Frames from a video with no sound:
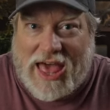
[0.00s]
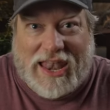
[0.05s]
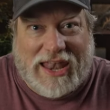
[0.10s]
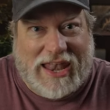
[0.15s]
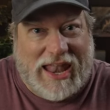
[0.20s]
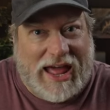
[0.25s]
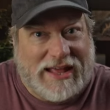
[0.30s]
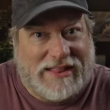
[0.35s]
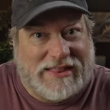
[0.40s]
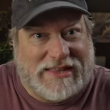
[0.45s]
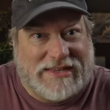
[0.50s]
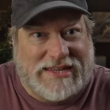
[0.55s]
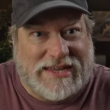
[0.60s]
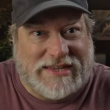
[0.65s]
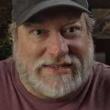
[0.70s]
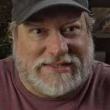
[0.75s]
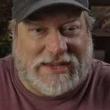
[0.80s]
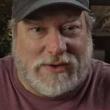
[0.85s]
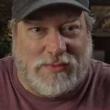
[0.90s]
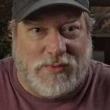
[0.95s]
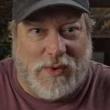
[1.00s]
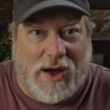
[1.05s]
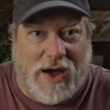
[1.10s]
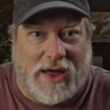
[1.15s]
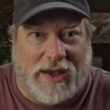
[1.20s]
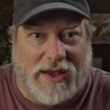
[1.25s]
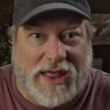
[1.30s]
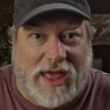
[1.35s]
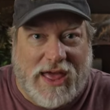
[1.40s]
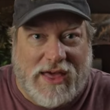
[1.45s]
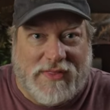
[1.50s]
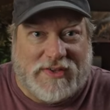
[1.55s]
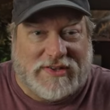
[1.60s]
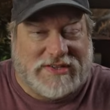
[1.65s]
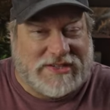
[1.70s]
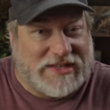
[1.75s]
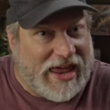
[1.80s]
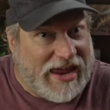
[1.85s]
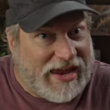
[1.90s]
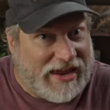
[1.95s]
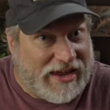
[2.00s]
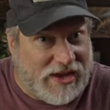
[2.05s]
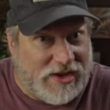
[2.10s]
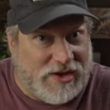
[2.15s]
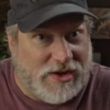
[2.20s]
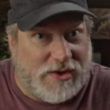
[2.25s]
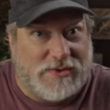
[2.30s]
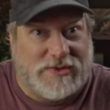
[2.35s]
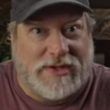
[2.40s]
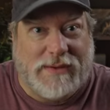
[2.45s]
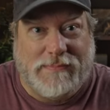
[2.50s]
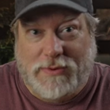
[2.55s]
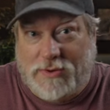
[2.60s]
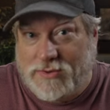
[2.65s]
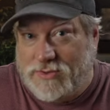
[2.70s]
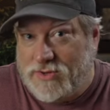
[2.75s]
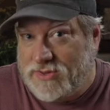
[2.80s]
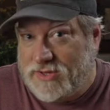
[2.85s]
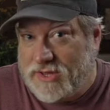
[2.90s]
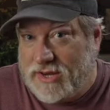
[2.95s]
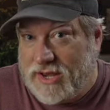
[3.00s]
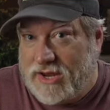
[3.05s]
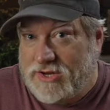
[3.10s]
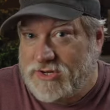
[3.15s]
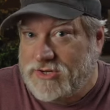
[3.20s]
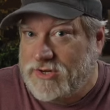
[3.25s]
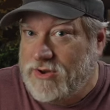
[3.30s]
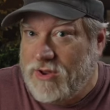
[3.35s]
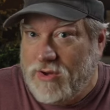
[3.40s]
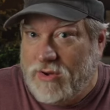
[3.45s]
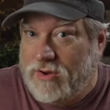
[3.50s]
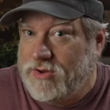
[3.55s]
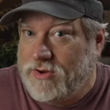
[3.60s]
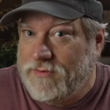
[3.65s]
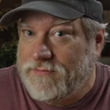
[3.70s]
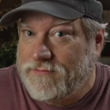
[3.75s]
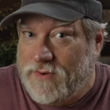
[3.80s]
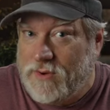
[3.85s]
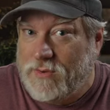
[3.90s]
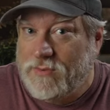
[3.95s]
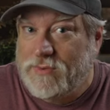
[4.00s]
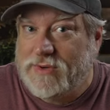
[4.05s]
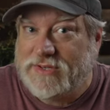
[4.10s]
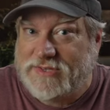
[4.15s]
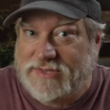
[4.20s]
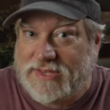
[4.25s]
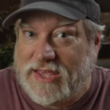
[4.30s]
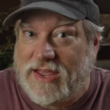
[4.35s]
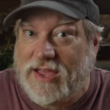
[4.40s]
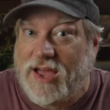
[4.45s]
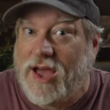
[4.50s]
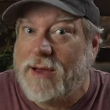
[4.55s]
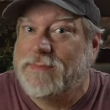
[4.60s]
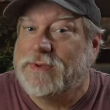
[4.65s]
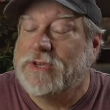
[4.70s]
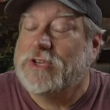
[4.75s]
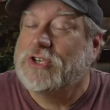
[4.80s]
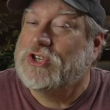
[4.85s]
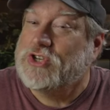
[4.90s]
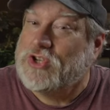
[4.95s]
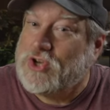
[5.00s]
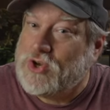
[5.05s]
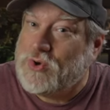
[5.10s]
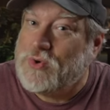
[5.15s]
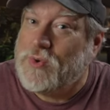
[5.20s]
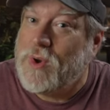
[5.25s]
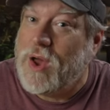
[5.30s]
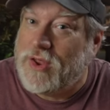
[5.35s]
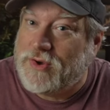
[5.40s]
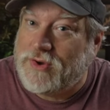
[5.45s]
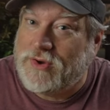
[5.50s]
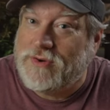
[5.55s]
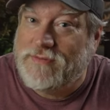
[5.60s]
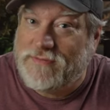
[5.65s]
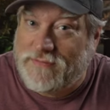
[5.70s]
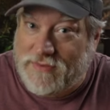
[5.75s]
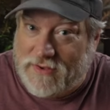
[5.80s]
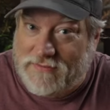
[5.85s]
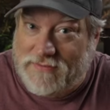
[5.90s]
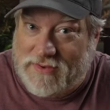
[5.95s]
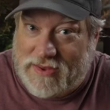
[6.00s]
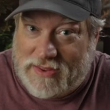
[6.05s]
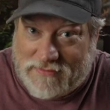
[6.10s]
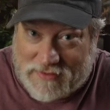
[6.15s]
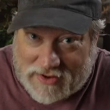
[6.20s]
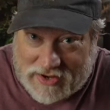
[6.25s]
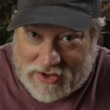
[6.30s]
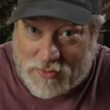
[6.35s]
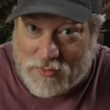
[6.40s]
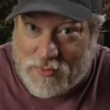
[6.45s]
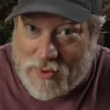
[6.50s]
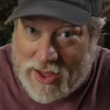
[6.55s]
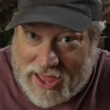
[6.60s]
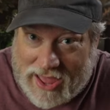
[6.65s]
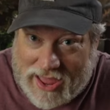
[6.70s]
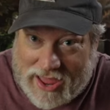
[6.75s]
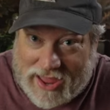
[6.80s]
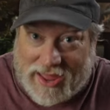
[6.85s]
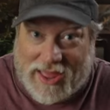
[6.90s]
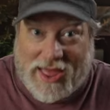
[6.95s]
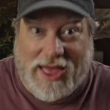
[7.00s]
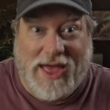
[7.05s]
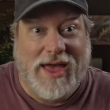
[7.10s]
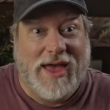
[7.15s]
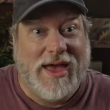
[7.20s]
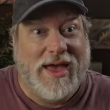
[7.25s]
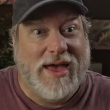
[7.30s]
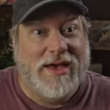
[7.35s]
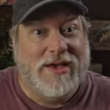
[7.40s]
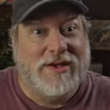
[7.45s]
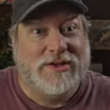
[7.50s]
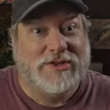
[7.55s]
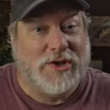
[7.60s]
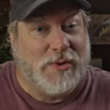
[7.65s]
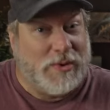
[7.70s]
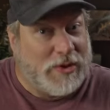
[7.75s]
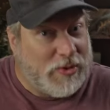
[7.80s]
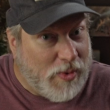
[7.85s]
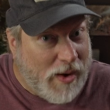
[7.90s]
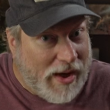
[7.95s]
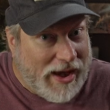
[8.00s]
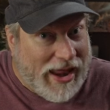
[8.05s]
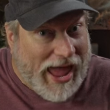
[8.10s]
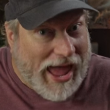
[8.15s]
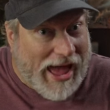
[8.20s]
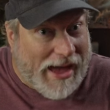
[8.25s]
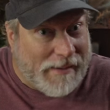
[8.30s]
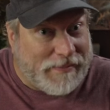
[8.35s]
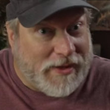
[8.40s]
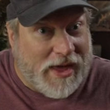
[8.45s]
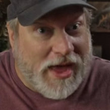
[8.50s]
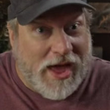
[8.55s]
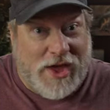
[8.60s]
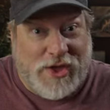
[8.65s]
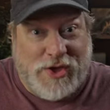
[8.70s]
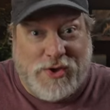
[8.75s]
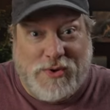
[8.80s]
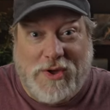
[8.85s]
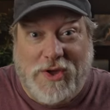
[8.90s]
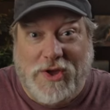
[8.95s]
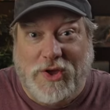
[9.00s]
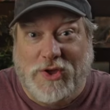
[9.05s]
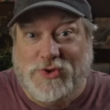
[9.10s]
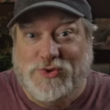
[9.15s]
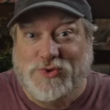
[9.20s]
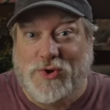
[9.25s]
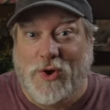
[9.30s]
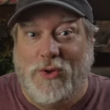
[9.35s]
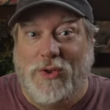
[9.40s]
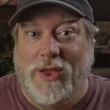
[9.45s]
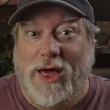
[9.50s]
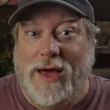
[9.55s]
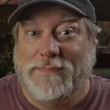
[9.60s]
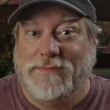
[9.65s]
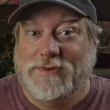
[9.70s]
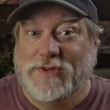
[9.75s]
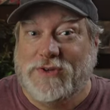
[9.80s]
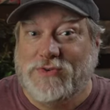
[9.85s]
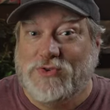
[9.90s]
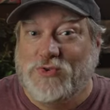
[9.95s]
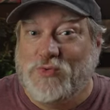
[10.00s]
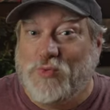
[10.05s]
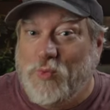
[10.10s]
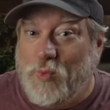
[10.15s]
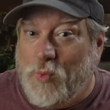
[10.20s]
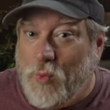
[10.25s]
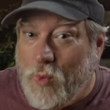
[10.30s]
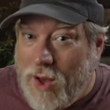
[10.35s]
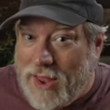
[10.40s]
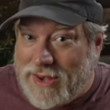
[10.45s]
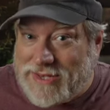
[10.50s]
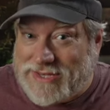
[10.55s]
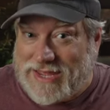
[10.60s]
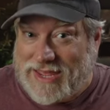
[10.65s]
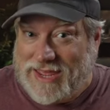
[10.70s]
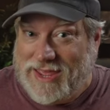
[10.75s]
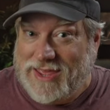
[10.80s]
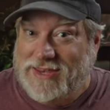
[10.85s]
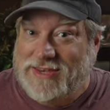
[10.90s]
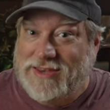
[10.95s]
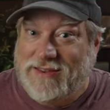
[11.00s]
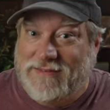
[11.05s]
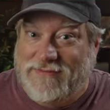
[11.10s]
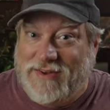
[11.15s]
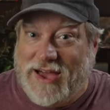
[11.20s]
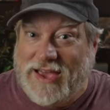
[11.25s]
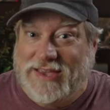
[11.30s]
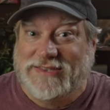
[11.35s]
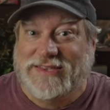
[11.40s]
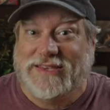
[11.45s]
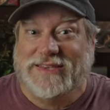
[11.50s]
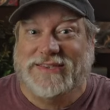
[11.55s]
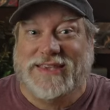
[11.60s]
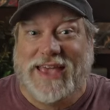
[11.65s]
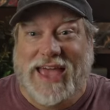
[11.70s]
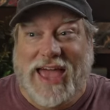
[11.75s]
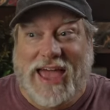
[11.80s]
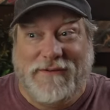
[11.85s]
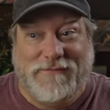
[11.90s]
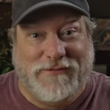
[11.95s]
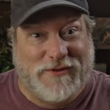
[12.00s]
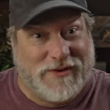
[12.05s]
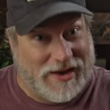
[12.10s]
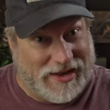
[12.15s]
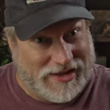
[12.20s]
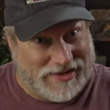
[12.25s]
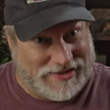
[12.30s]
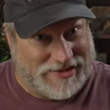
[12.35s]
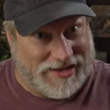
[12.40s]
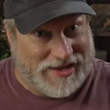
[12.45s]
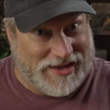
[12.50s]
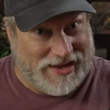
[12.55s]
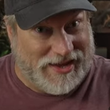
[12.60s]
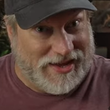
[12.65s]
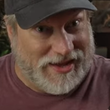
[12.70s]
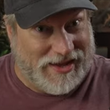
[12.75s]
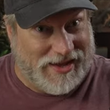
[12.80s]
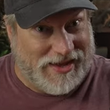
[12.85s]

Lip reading: Like the TC1, the Slate can use a Bluetooth connection on your phone to sync up to 250 feet away. So with one app, you can control up to 20 devices effortlessly.